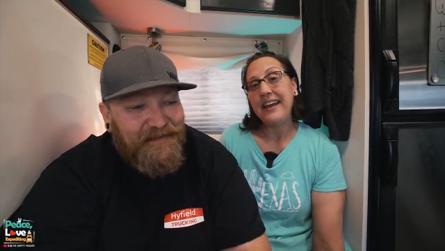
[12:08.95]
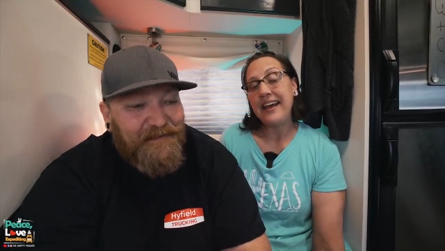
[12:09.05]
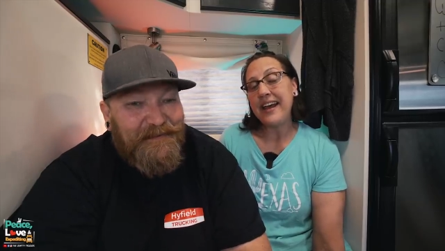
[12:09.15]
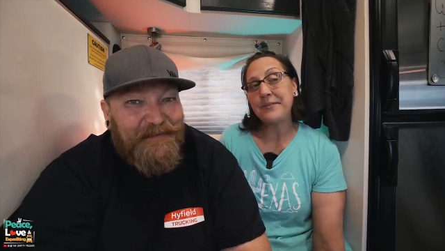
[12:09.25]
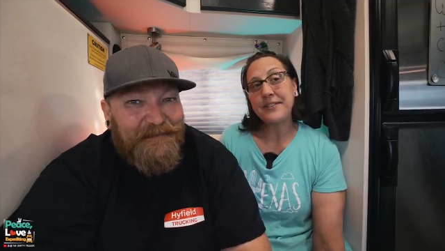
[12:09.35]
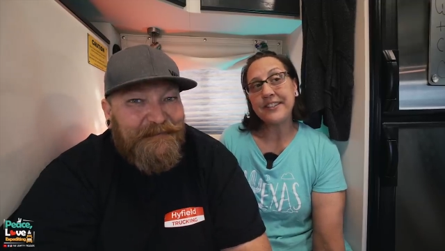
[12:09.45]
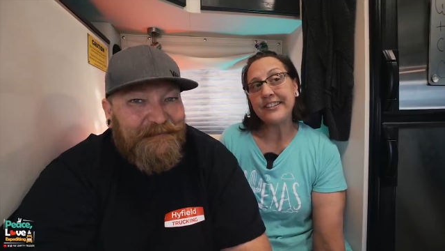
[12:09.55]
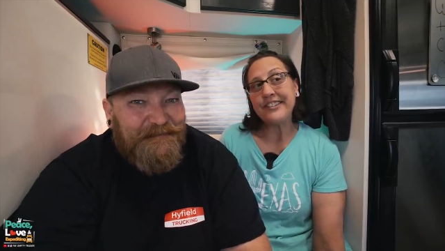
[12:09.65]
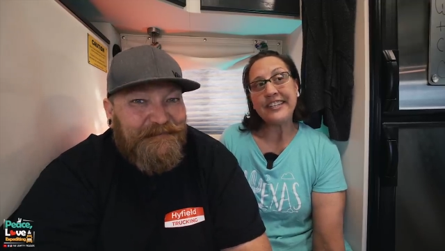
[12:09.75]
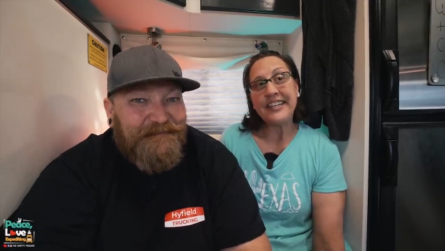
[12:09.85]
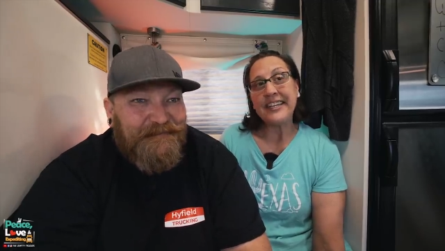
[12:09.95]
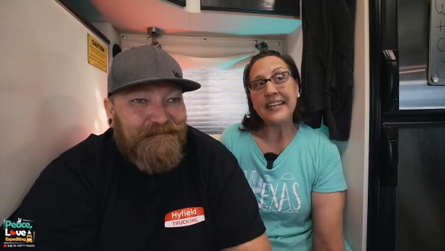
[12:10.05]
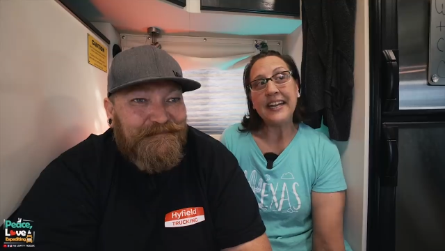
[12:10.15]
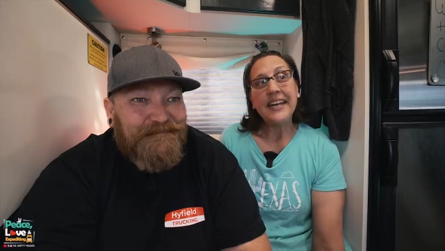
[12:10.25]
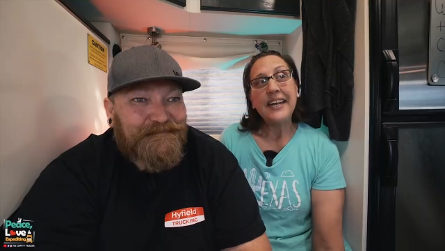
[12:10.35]
Speaker 1: Absolutely. And
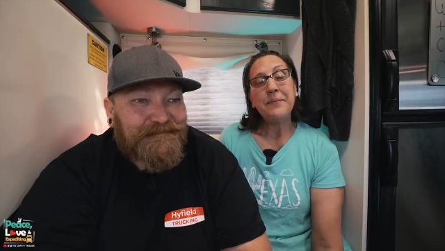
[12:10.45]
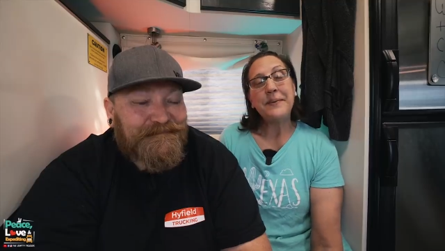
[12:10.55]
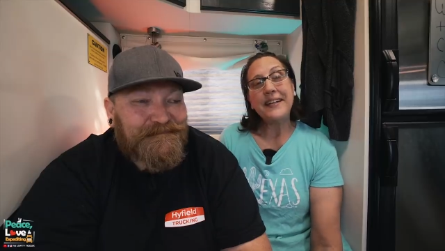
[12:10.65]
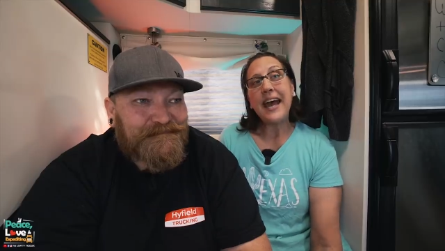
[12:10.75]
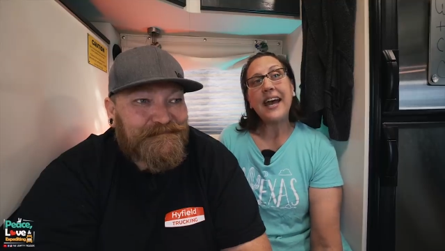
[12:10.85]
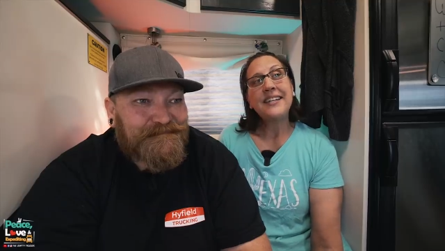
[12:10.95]
but yeah,